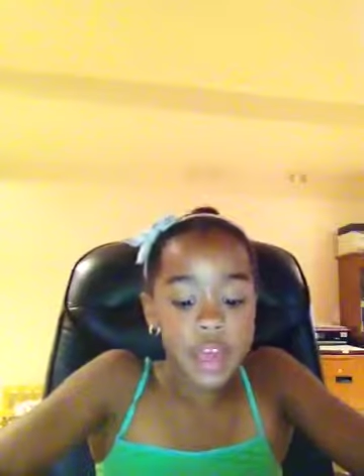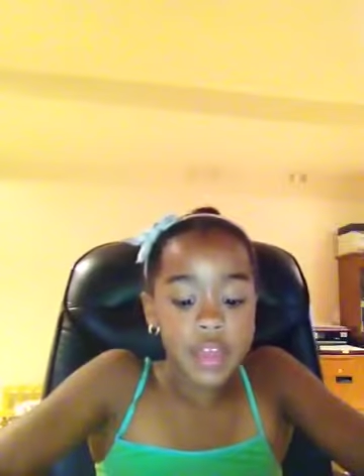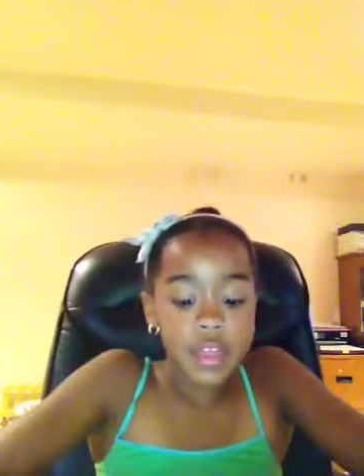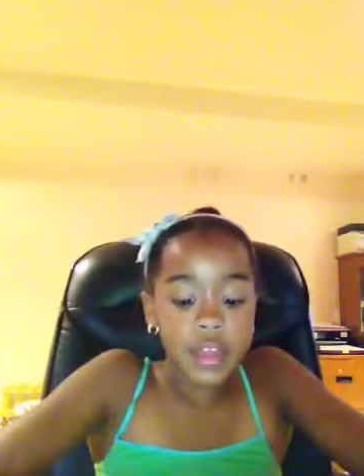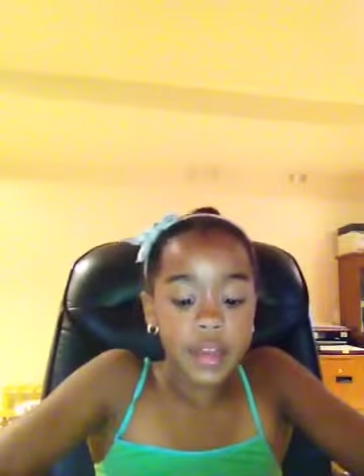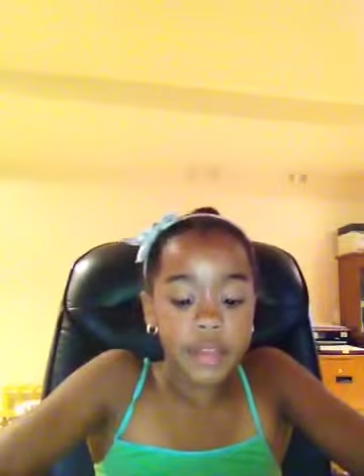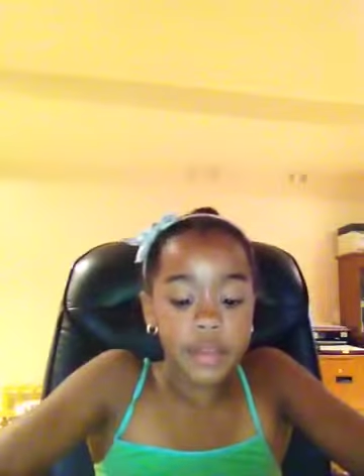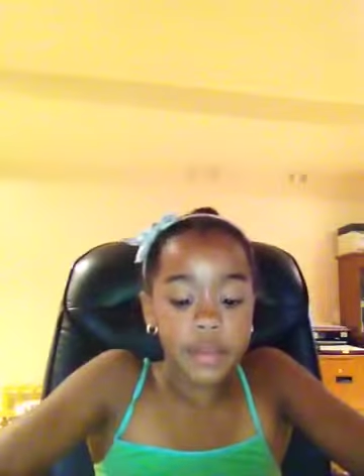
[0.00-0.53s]

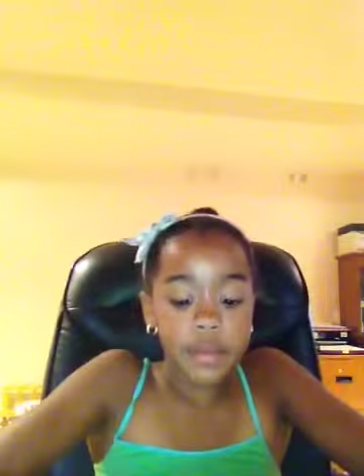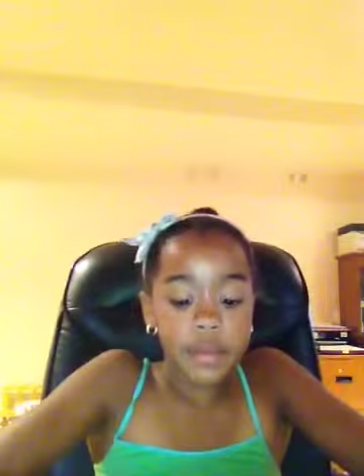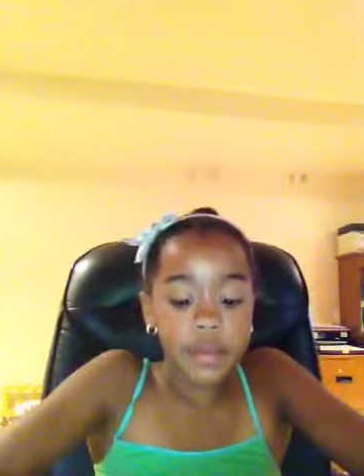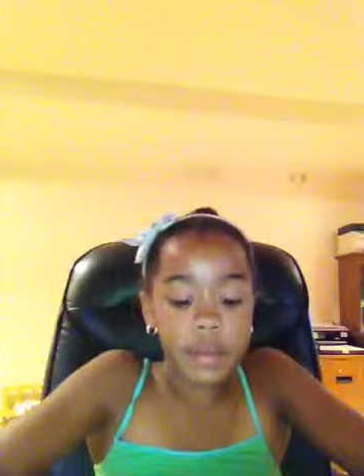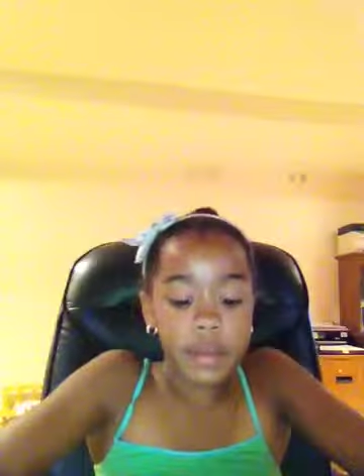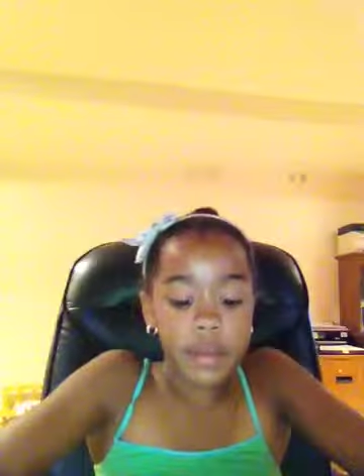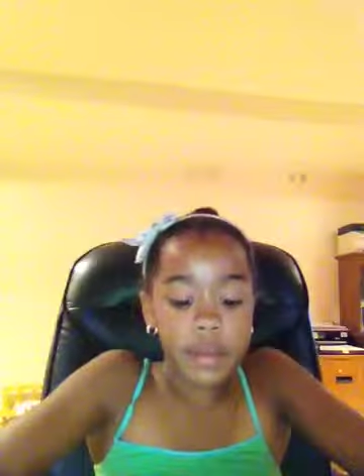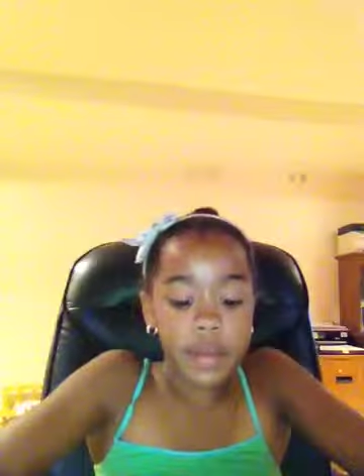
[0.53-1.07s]
Then I have to put in
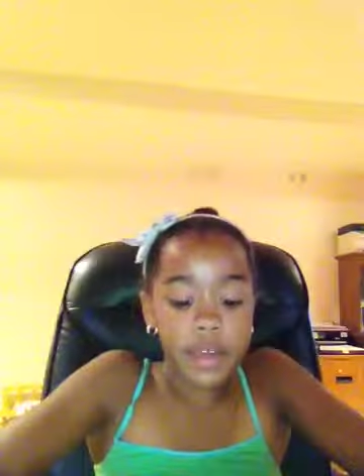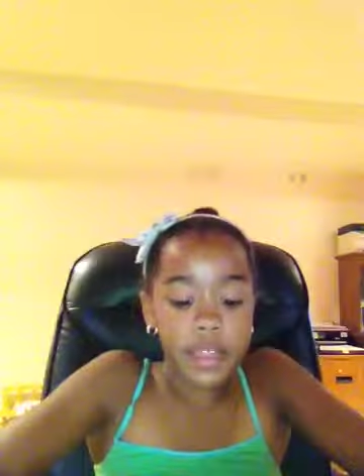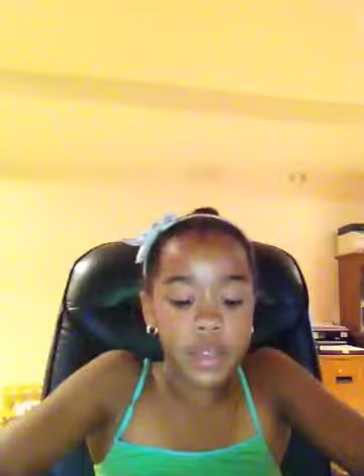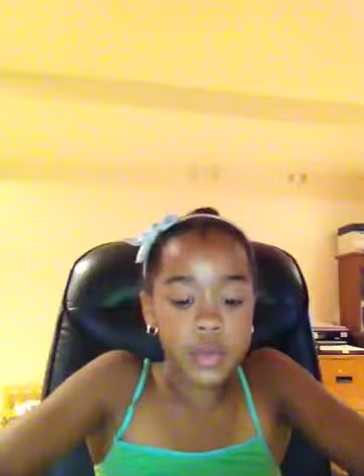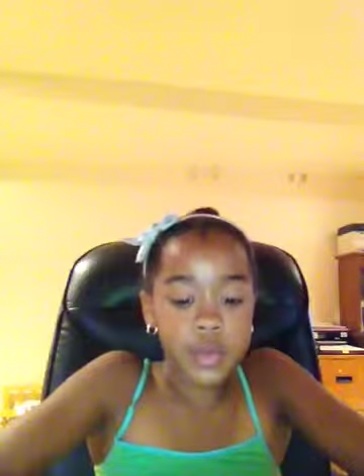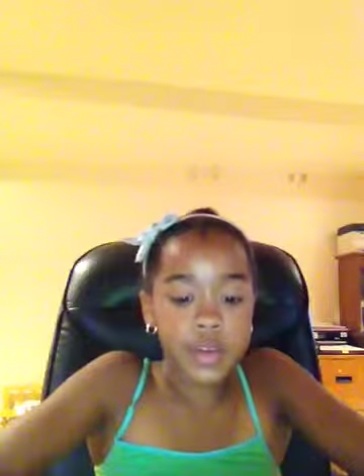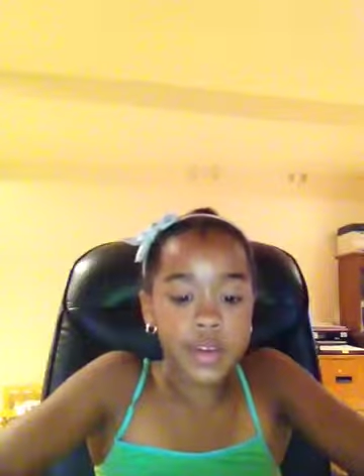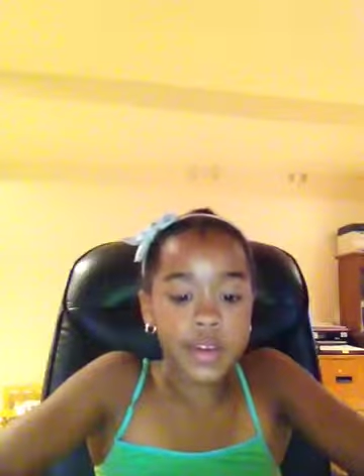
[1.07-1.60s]
my
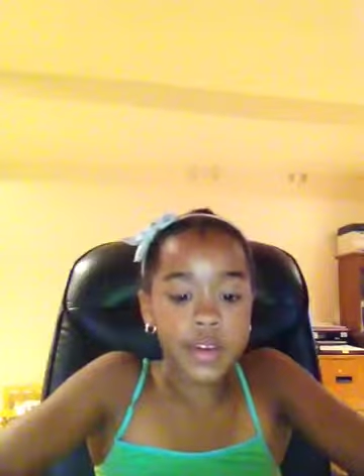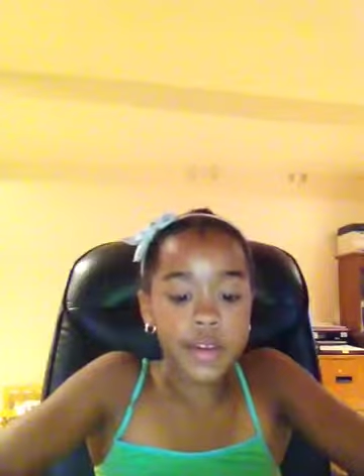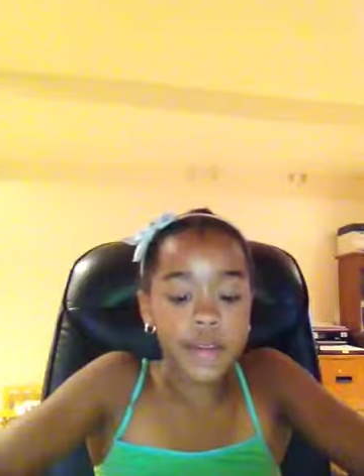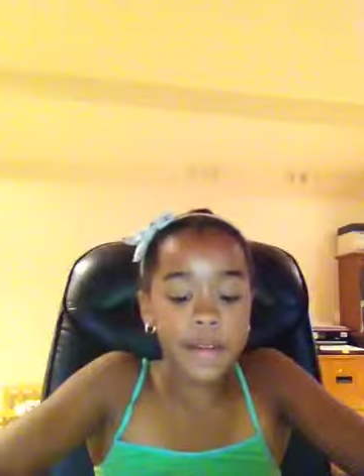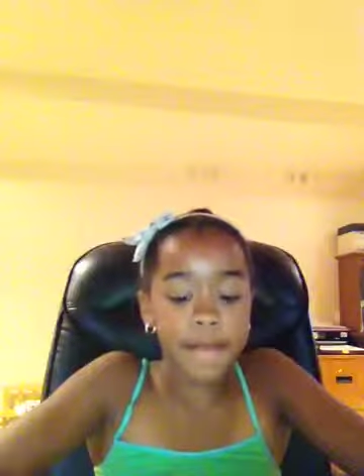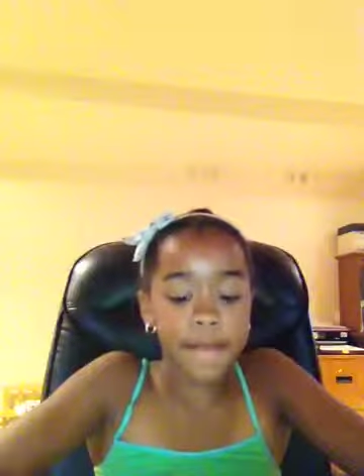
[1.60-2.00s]
password,